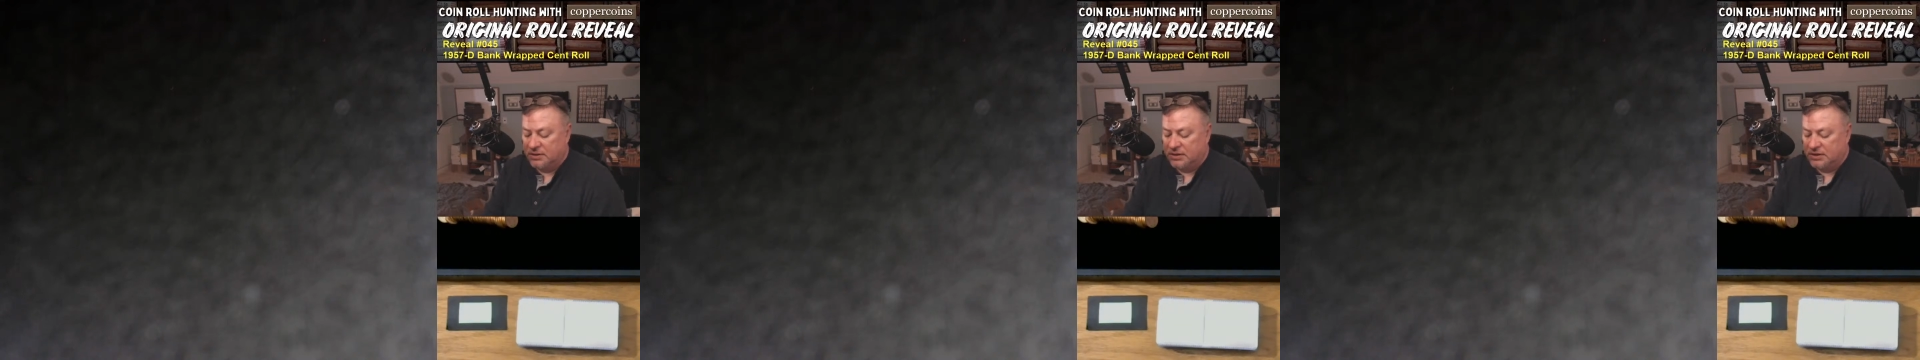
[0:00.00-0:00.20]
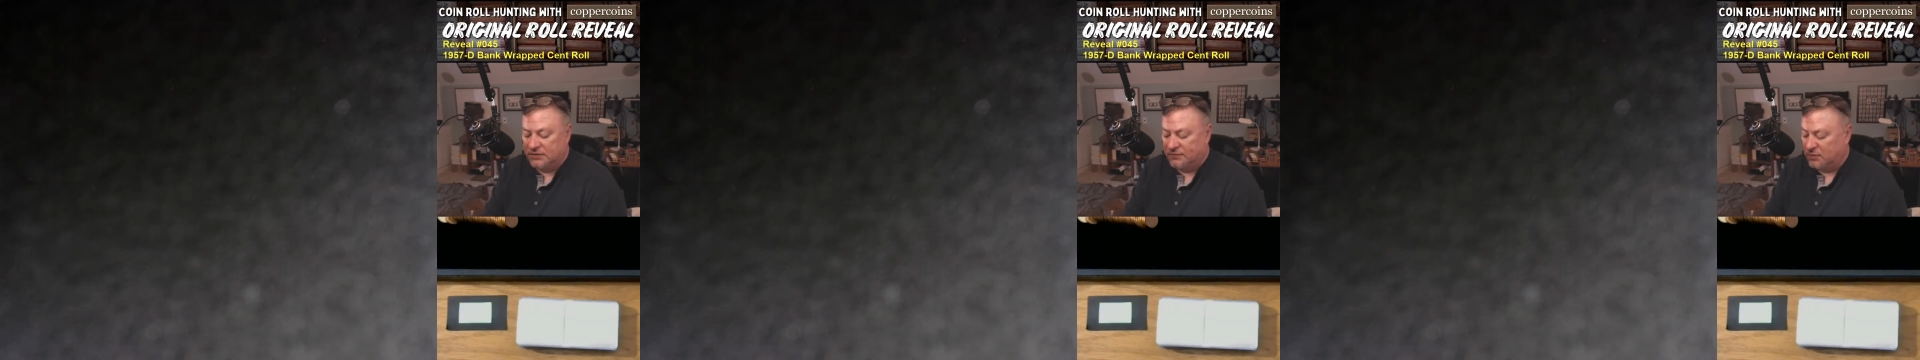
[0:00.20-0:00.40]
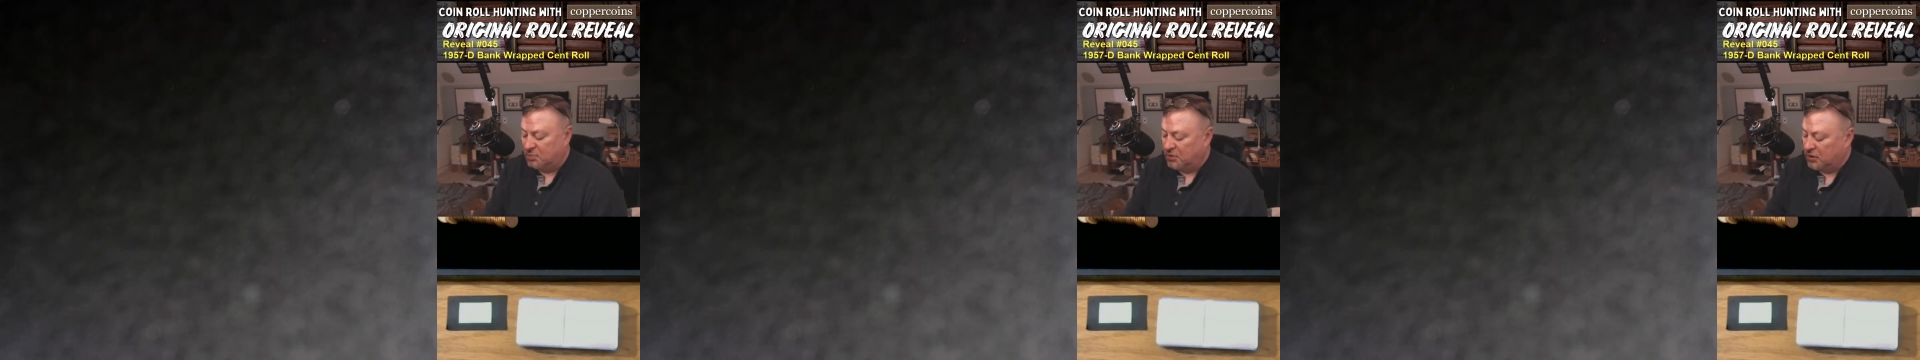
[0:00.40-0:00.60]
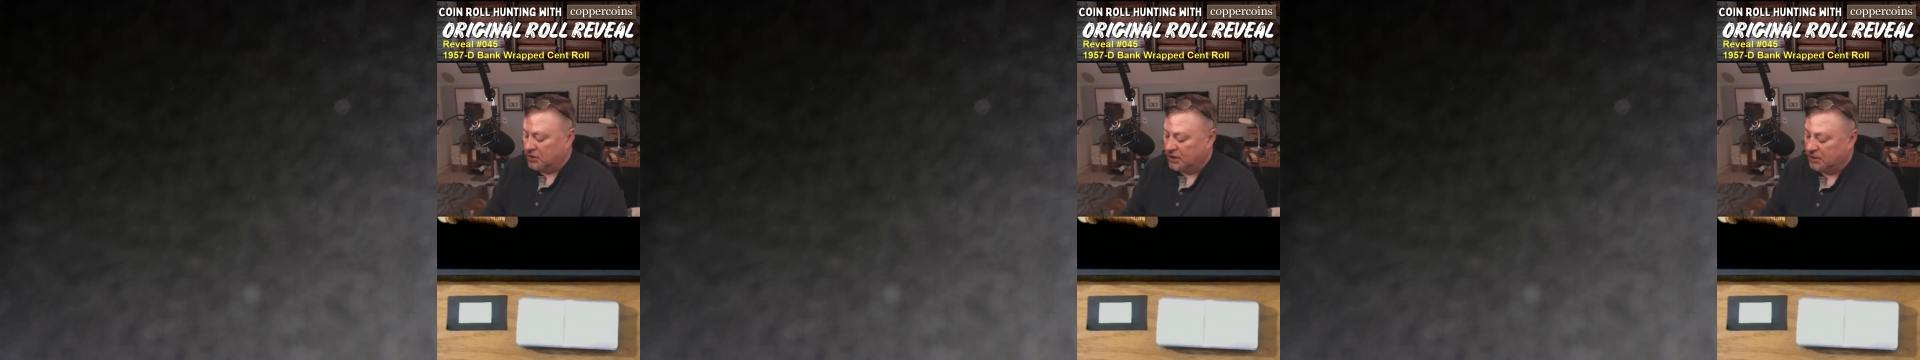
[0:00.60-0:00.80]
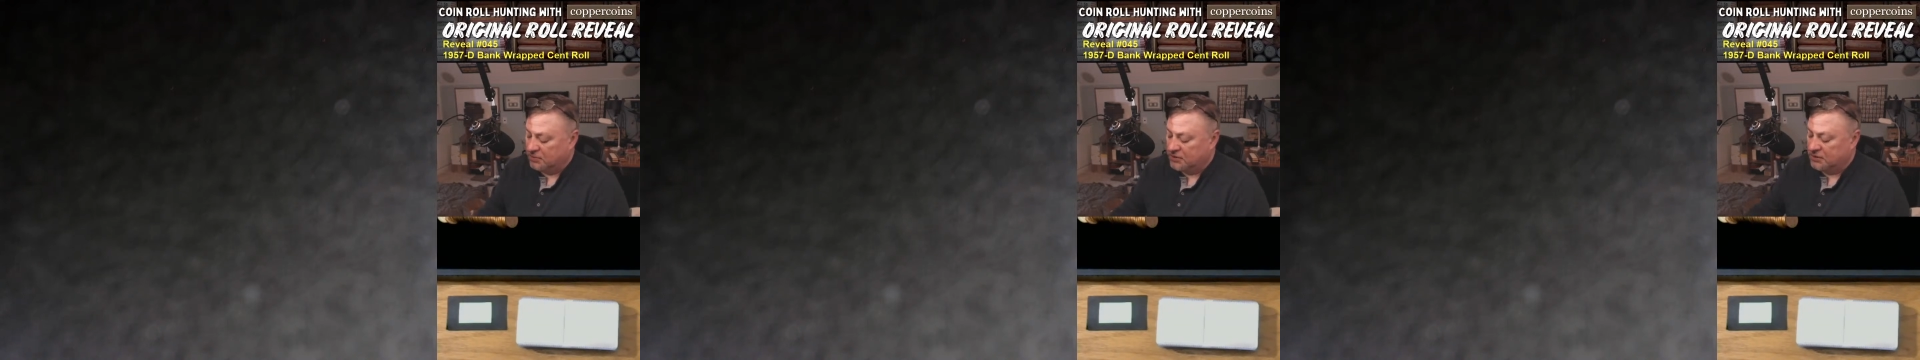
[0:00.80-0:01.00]
That's for Paul
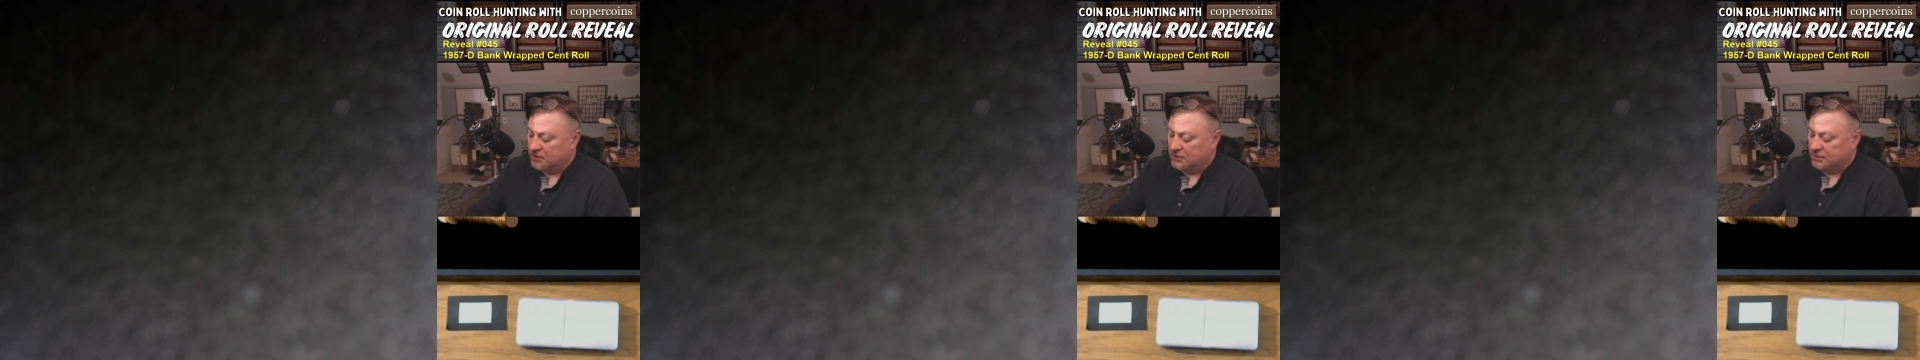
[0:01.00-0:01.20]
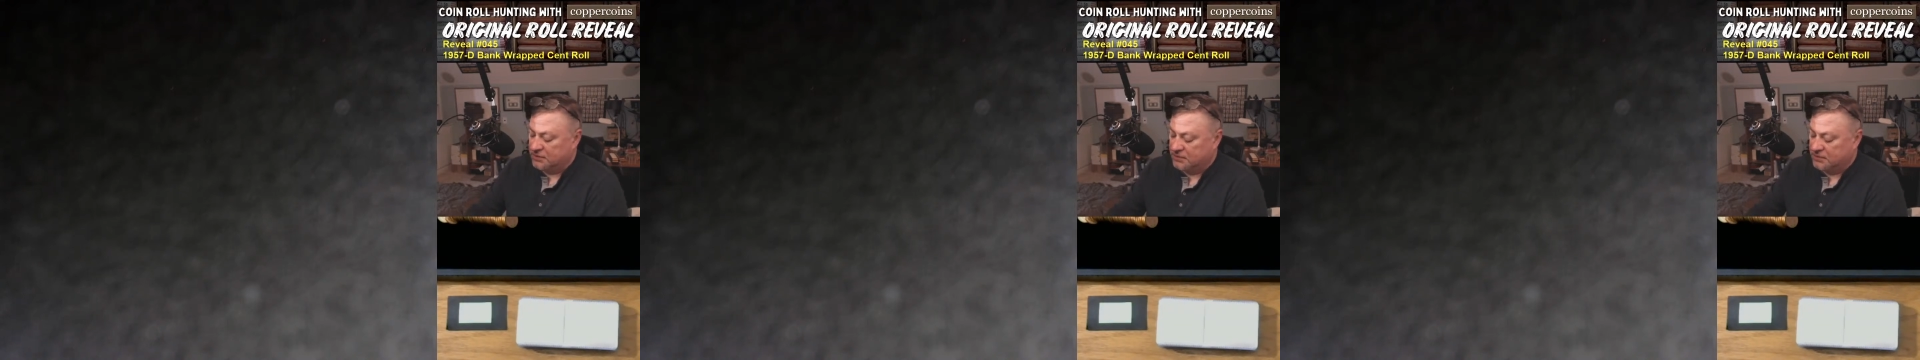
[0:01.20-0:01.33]
Hampton.